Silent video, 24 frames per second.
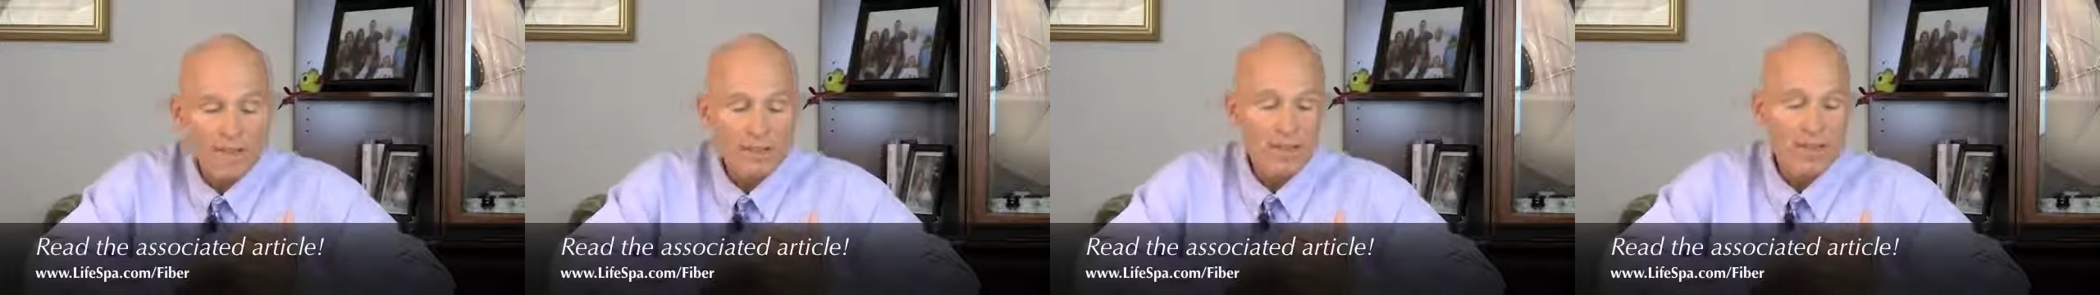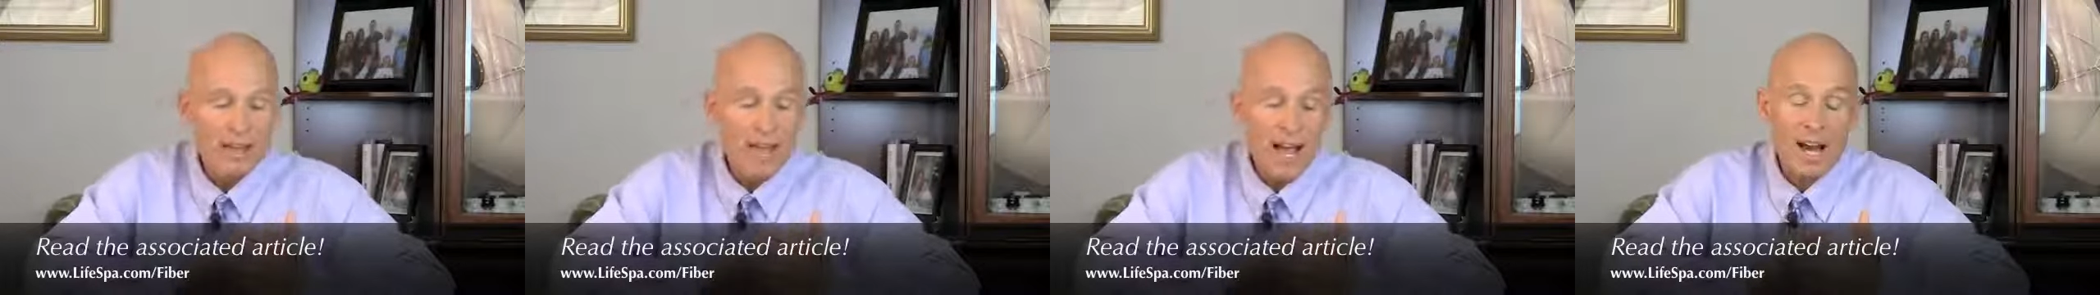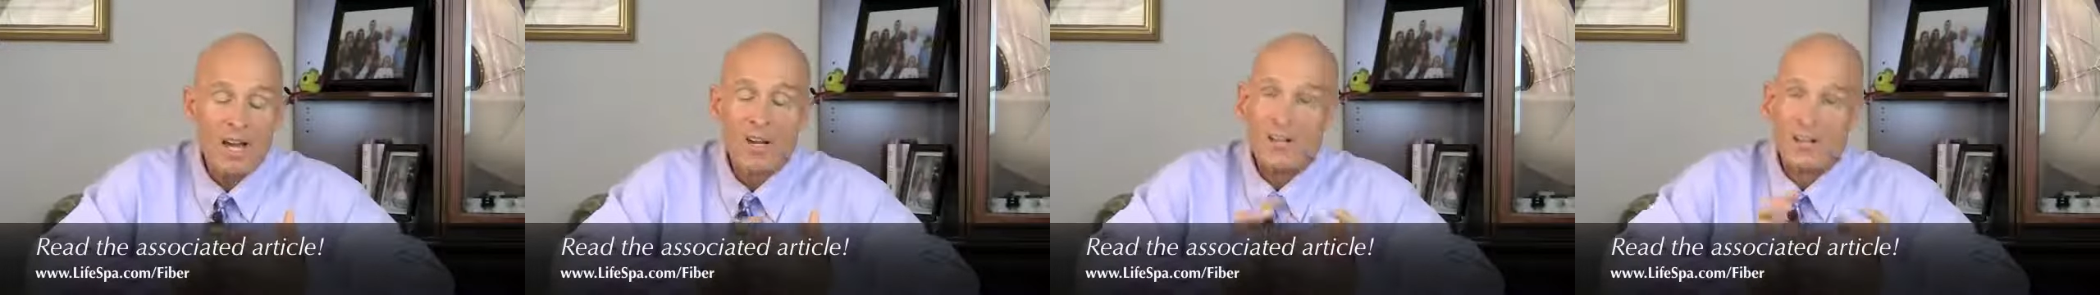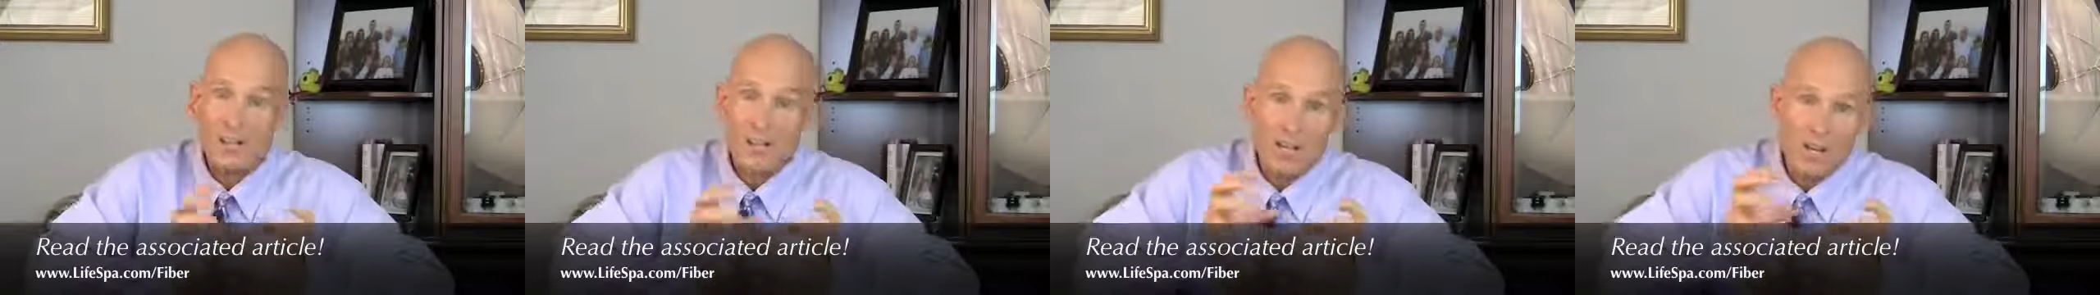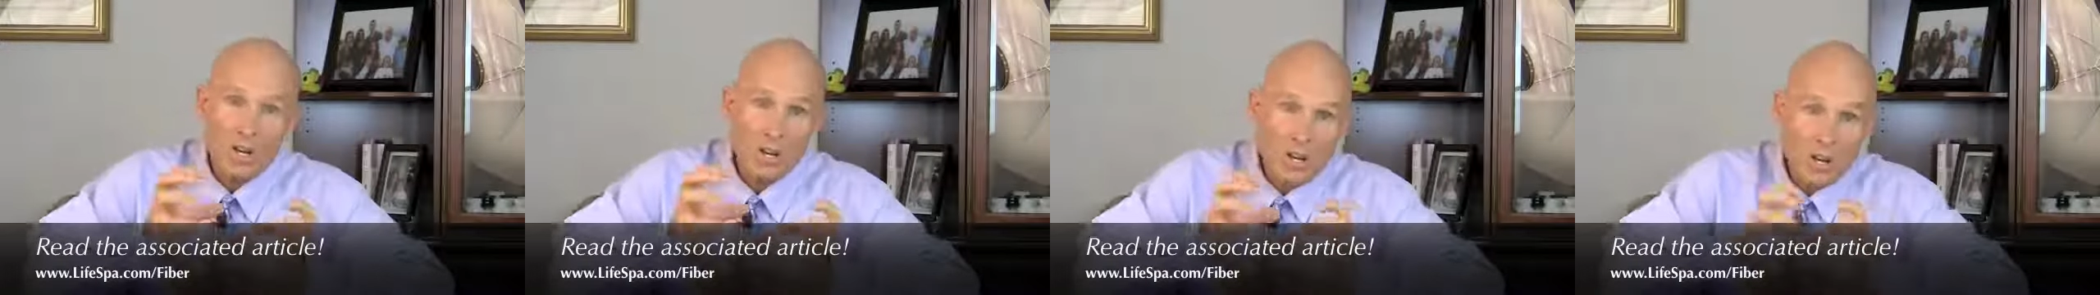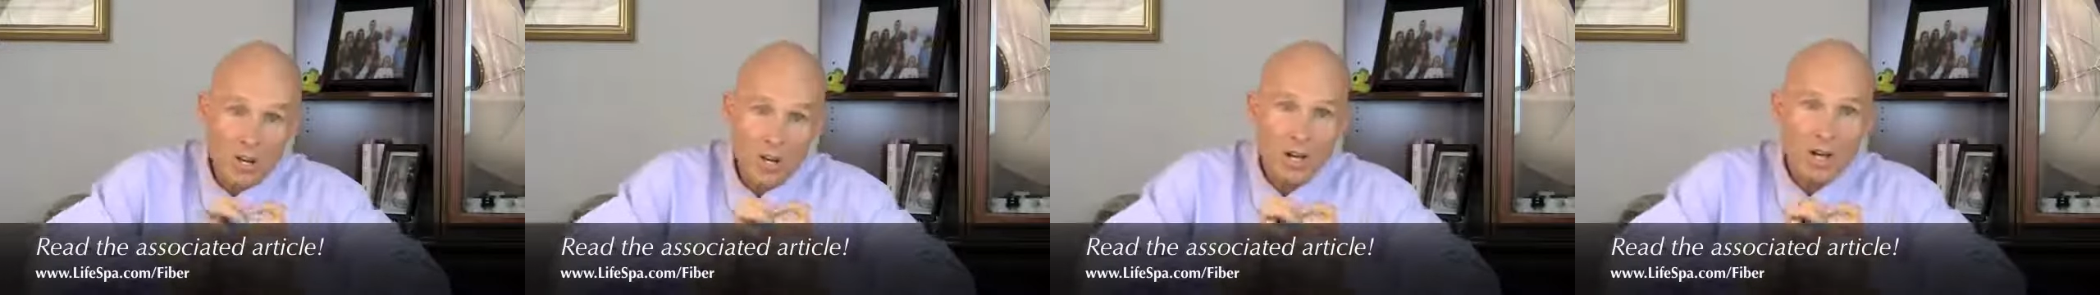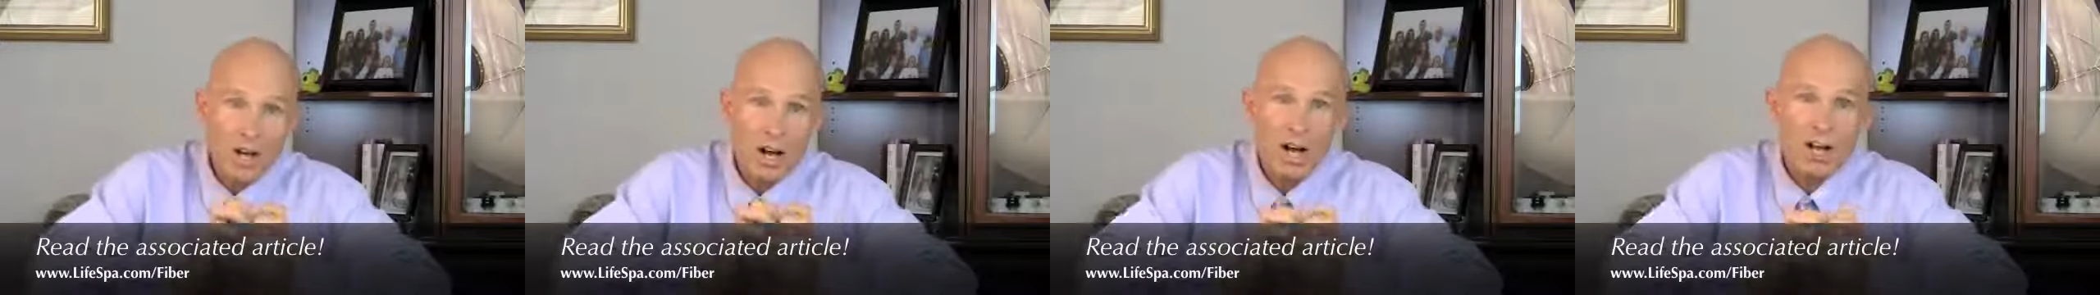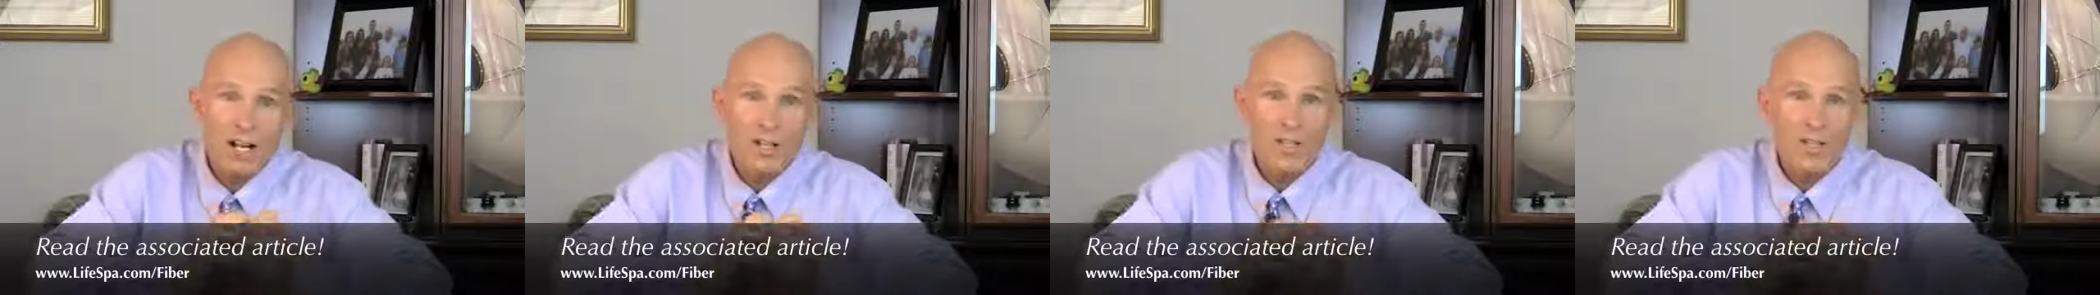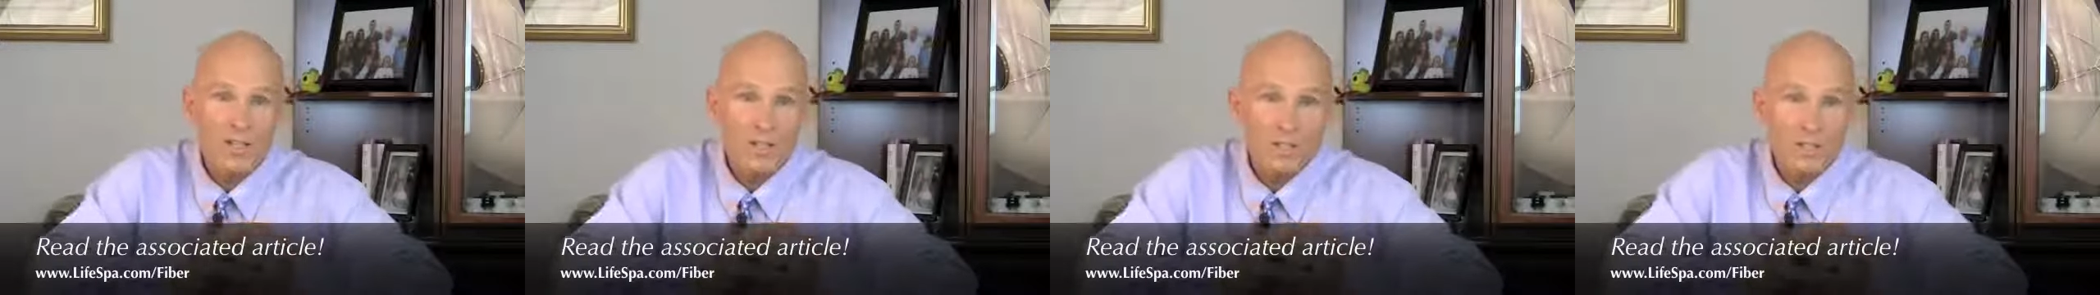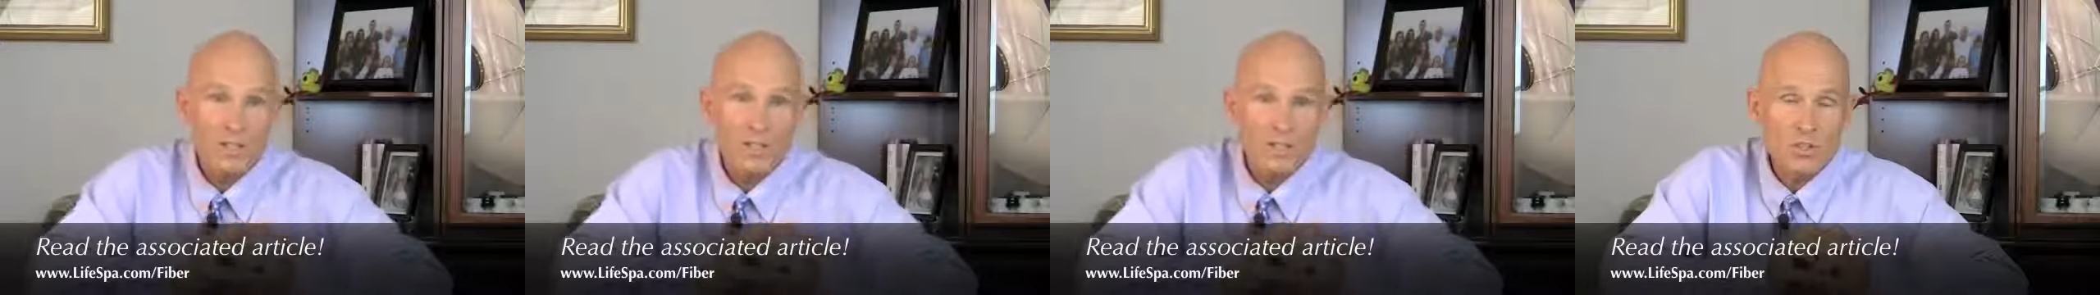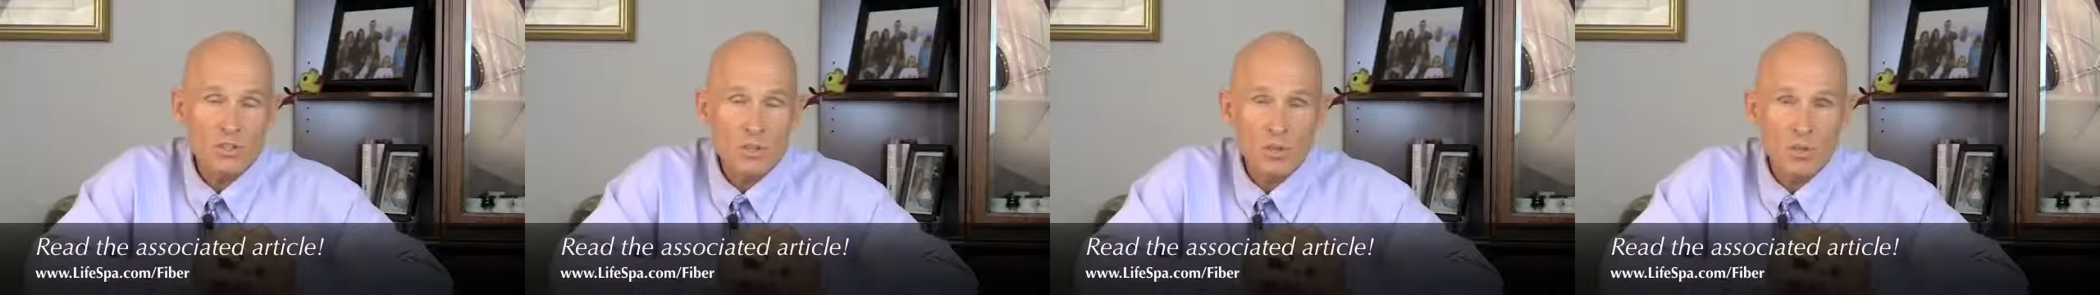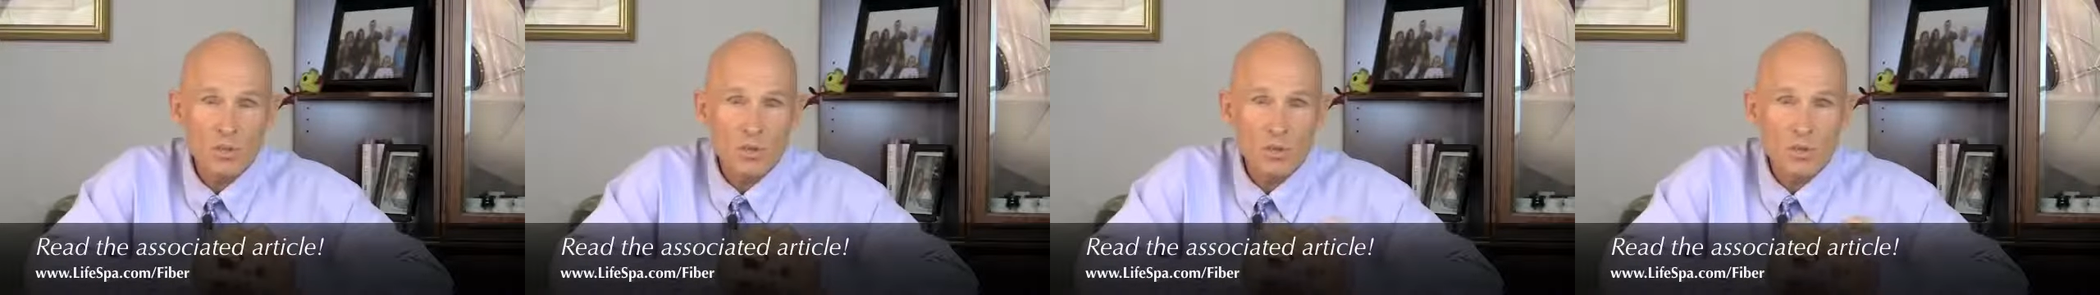They actually hook on
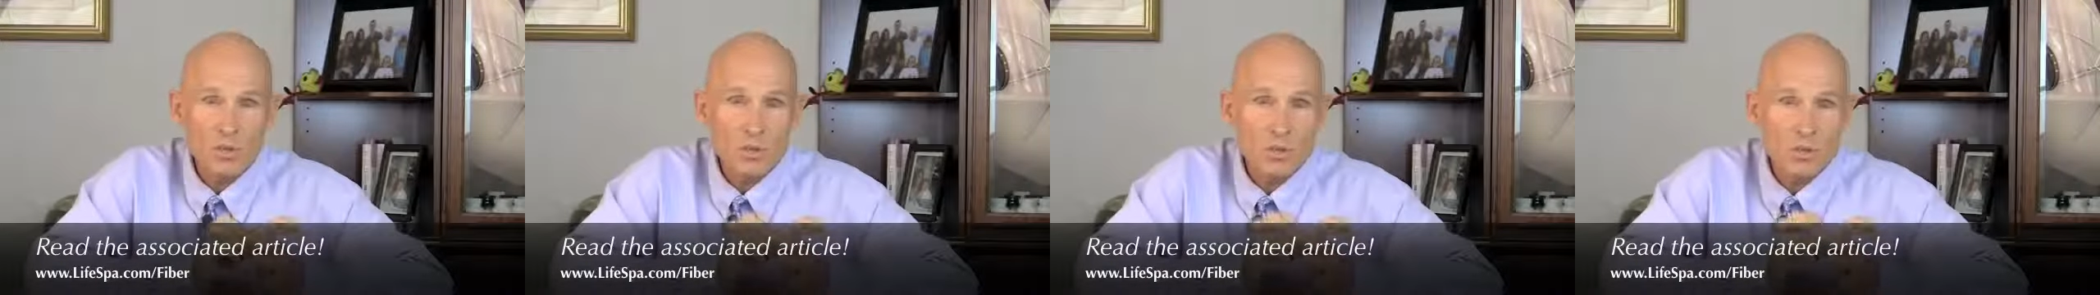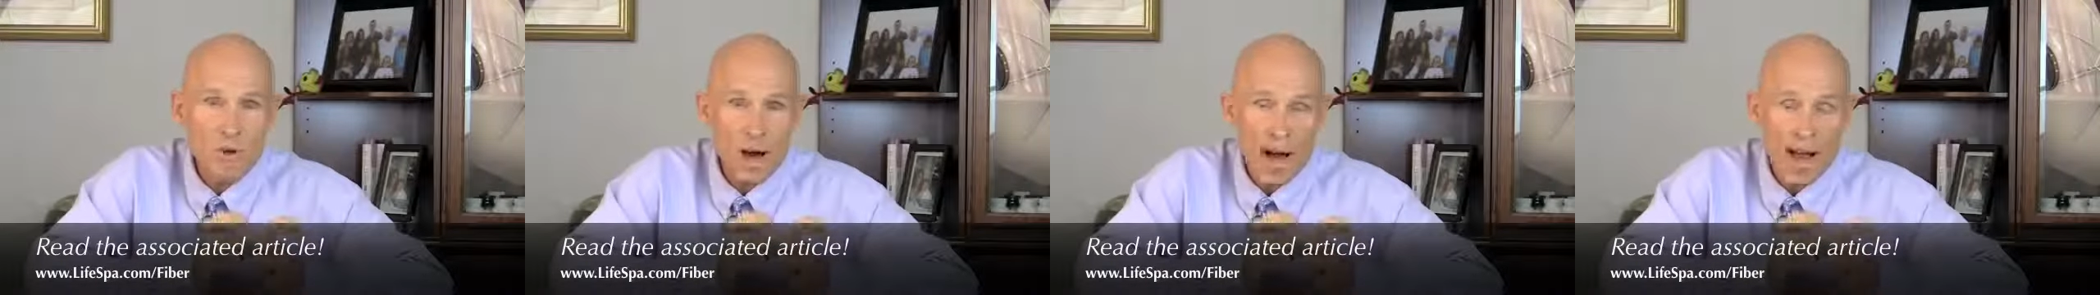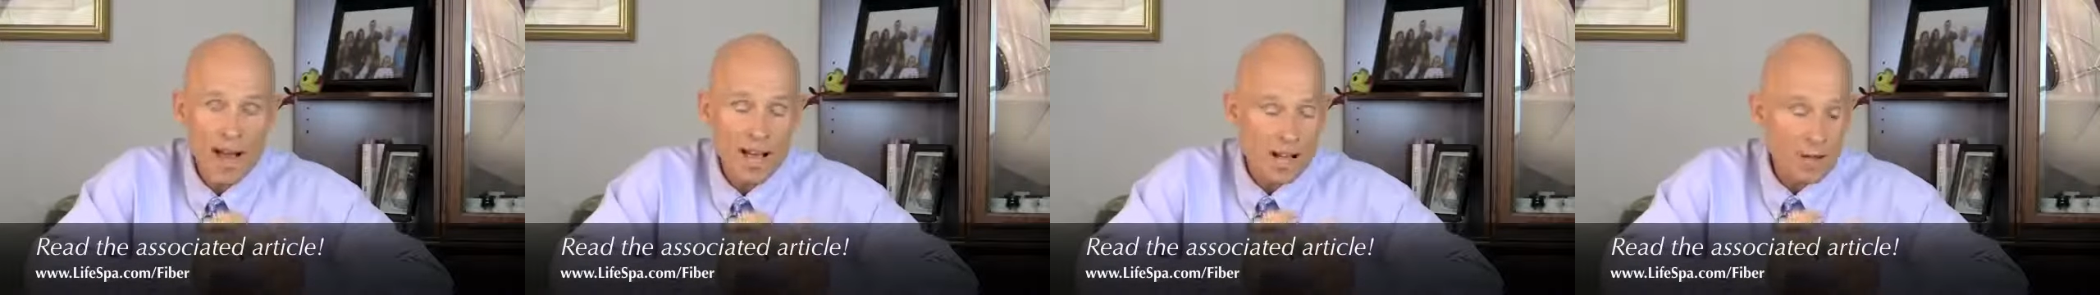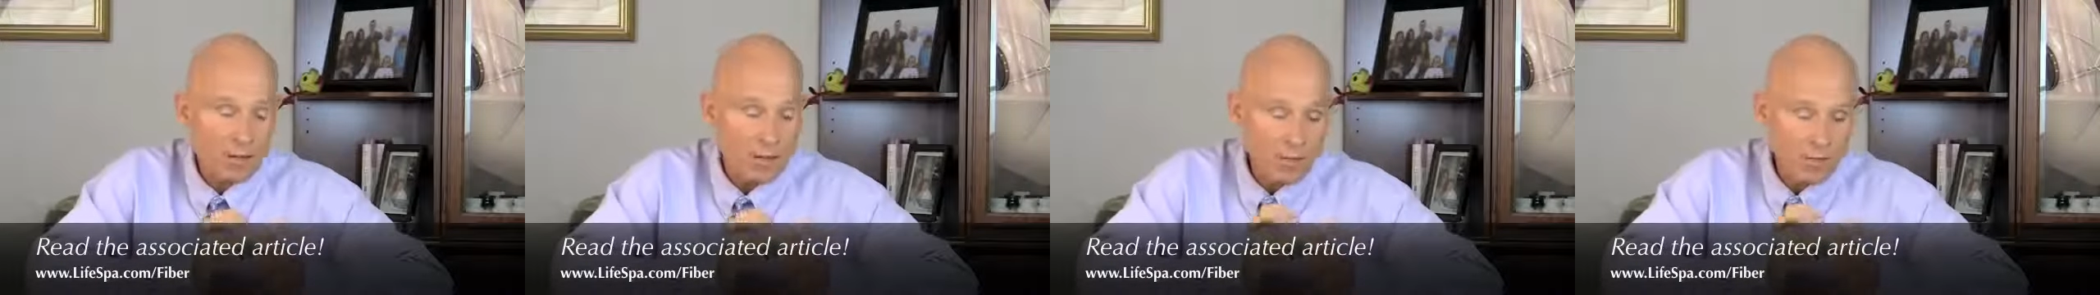to the bile,